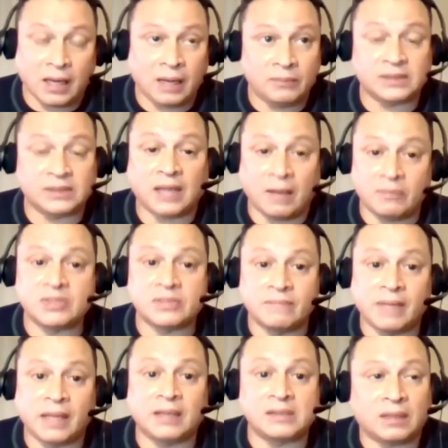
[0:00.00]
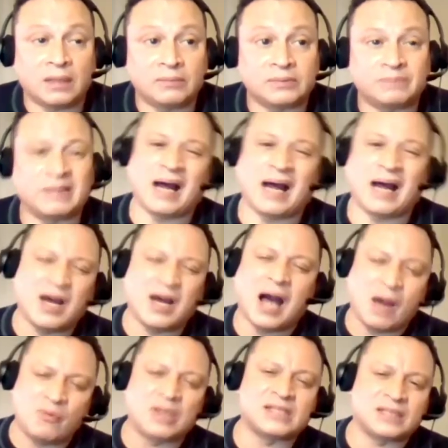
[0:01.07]
I was I was amazed. I was, but I am no,
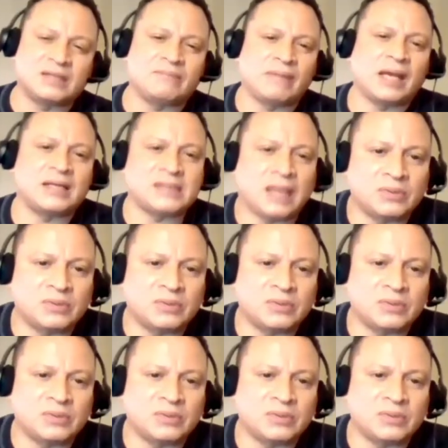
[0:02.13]
I wasn't amazed.